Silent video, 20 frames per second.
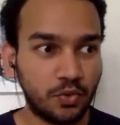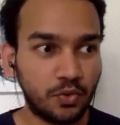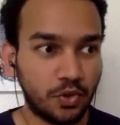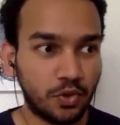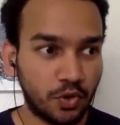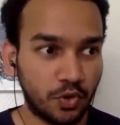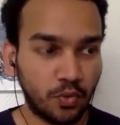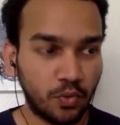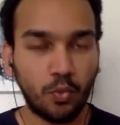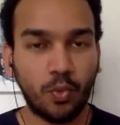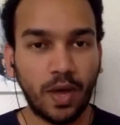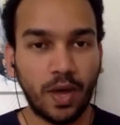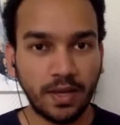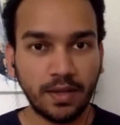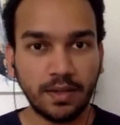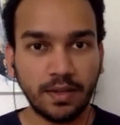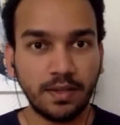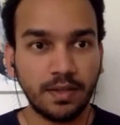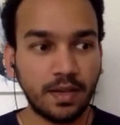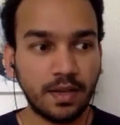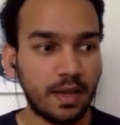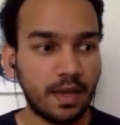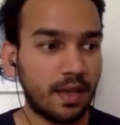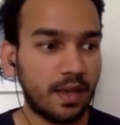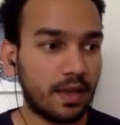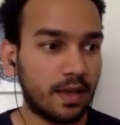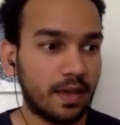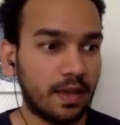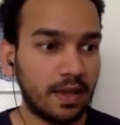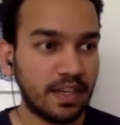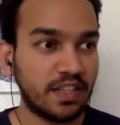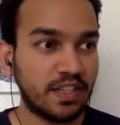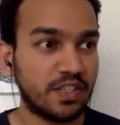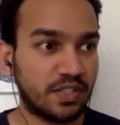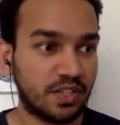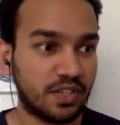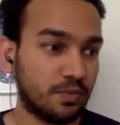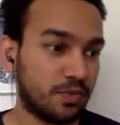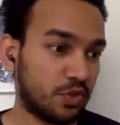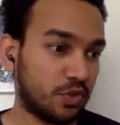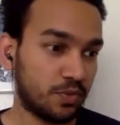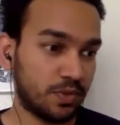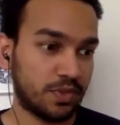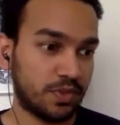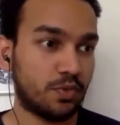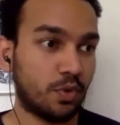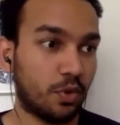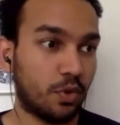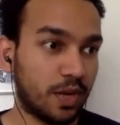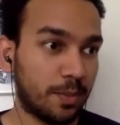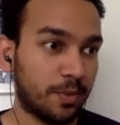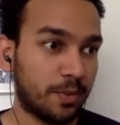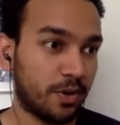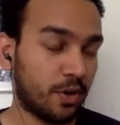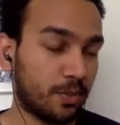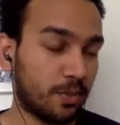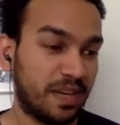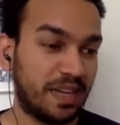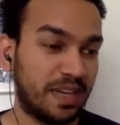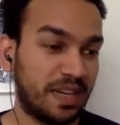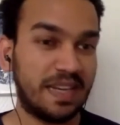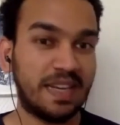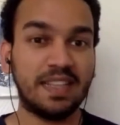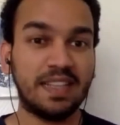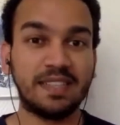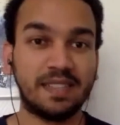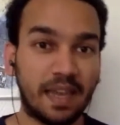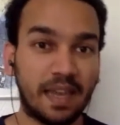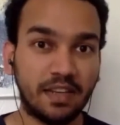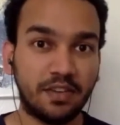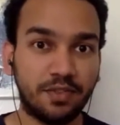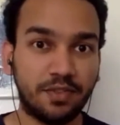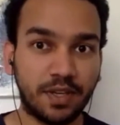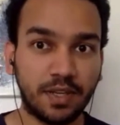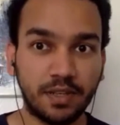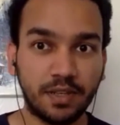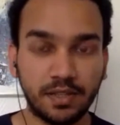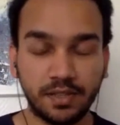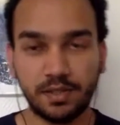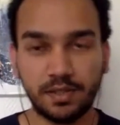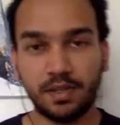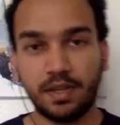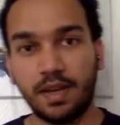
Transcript: you know, one industry, which was only predominantly the scientific industry,